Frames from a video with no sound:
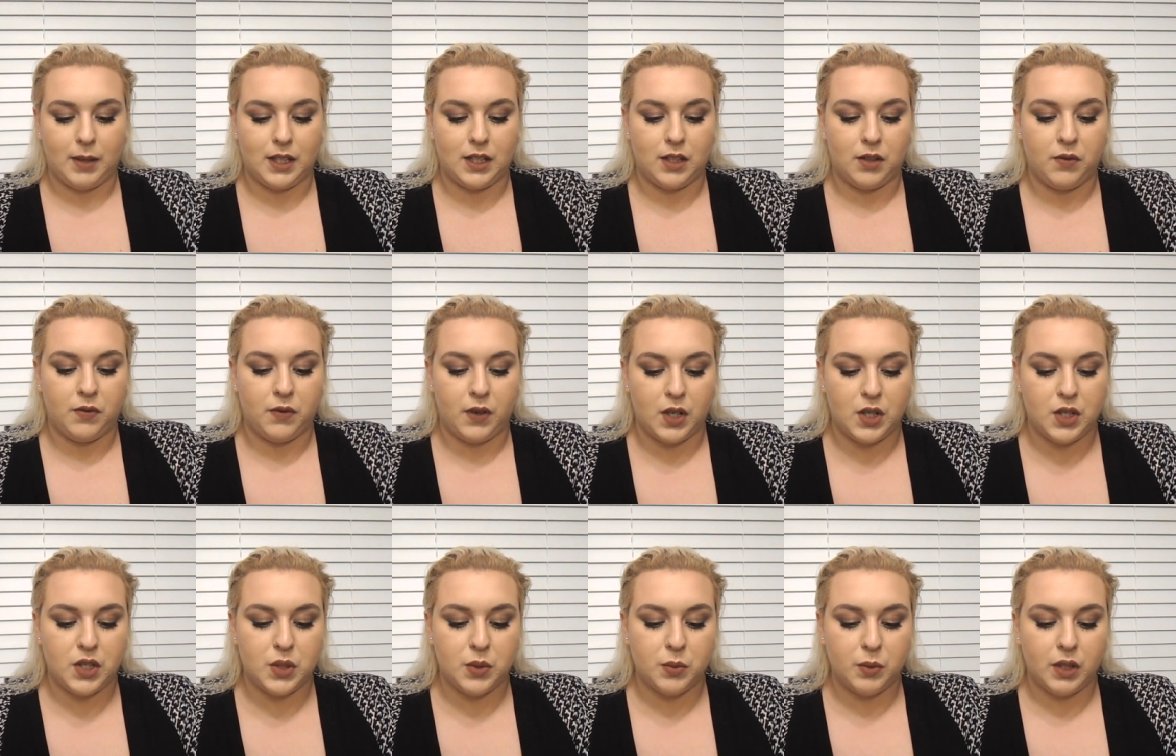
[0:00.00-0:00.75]
And the
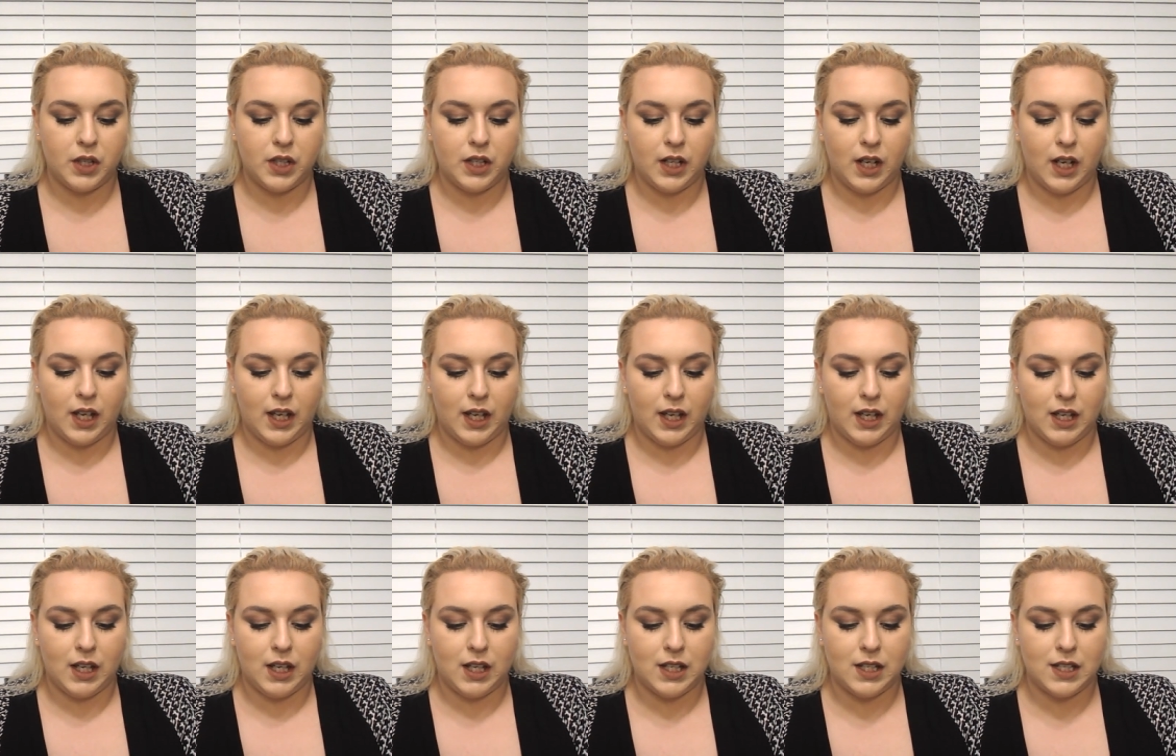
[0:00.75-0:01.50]
first one
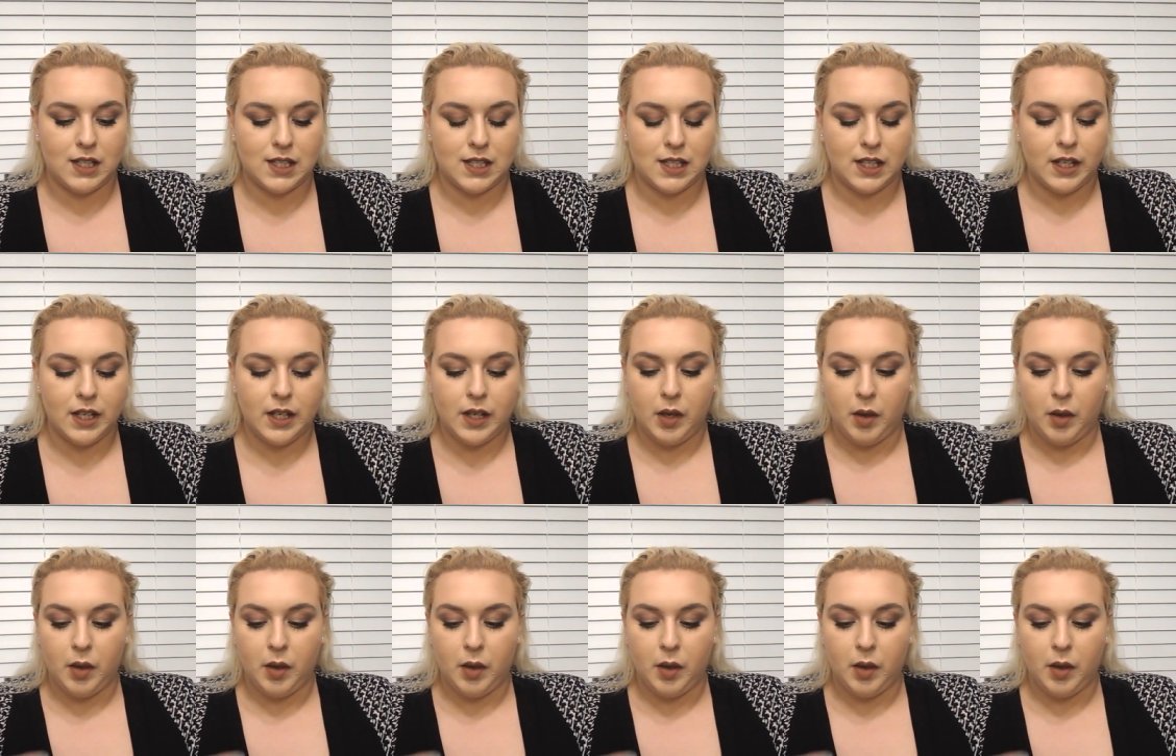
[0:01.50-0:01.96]
is